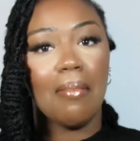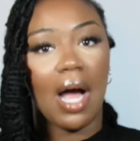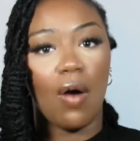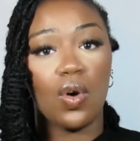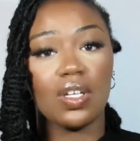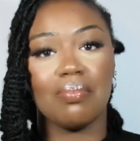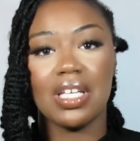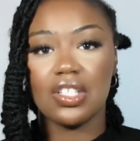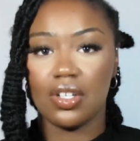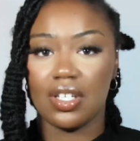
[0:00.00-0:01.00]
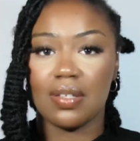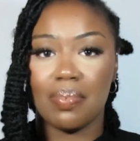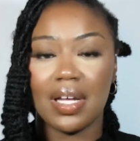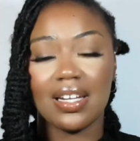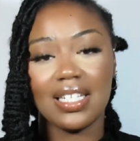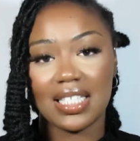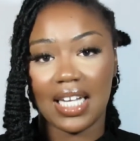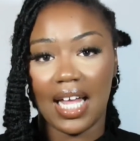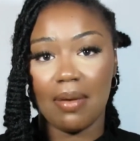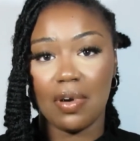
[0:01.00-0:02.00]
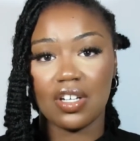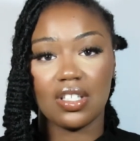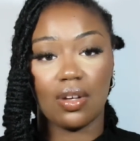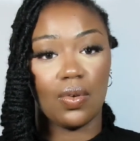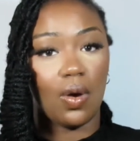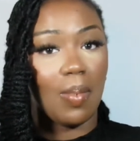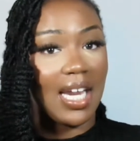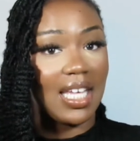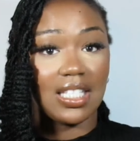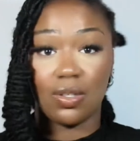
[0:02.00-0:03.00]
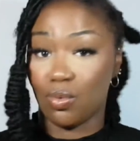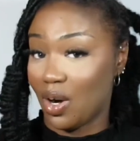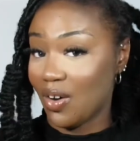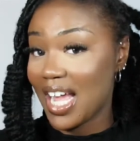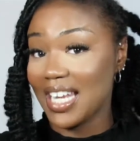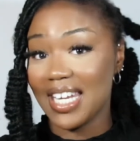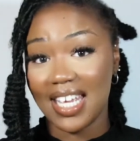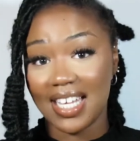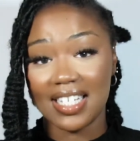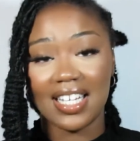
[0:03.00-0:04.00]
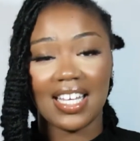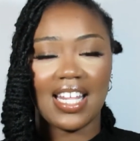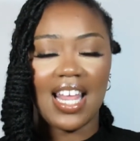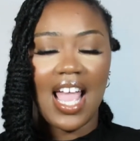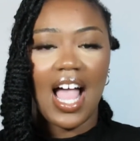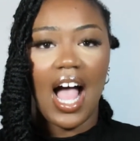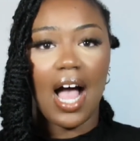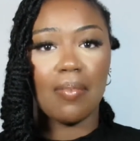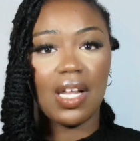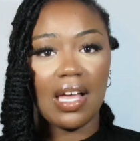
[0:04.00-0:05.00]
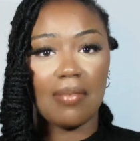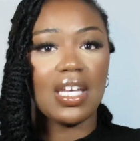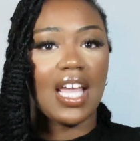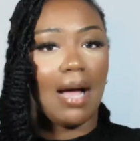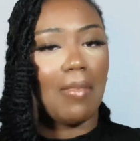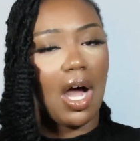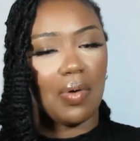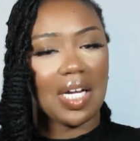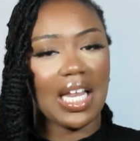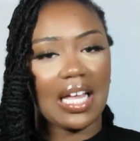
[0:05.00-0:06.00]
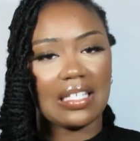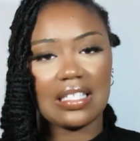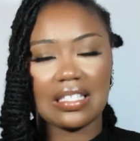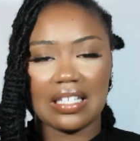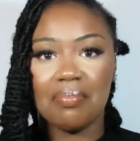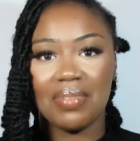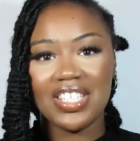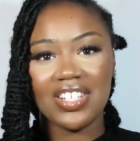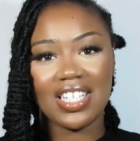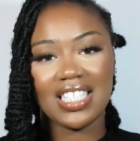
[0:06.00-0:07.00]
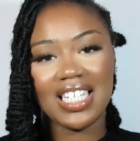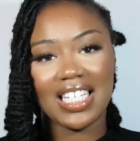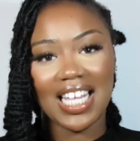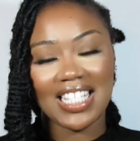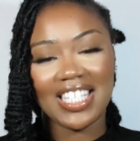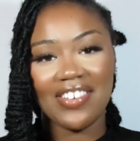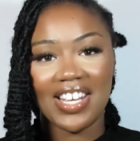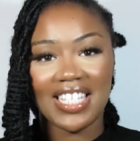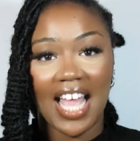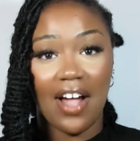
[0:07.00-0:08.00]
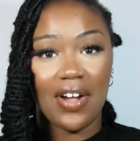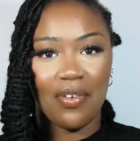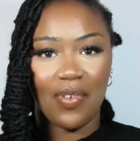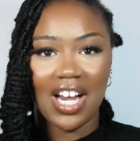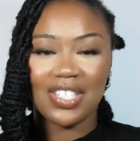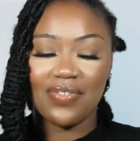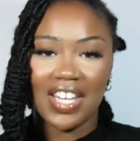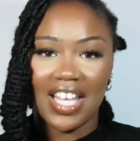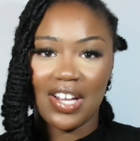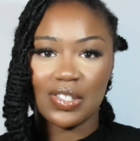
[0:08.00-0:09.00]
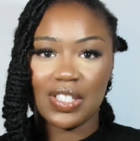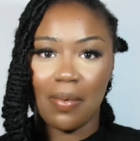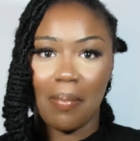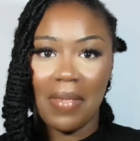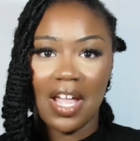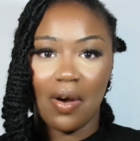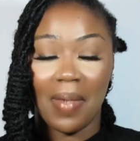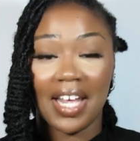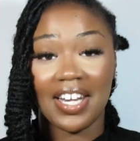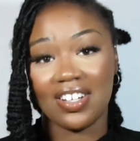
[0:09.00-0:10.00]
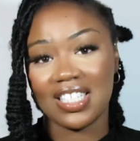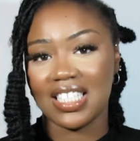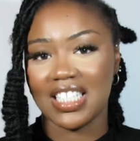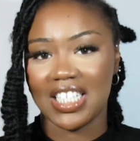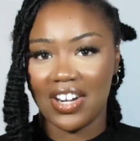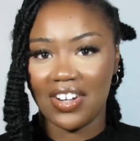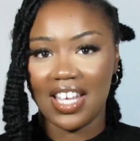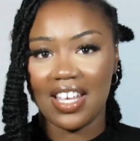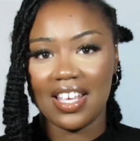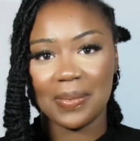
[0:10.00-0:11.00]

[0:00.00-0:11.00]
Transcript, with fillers: But I want to be sure to put a disclaimer so nobody gets the wrong idea that I'm claiming that I'm already licensed. Be sure to check that series out and watch the videos of me on my nursing journey.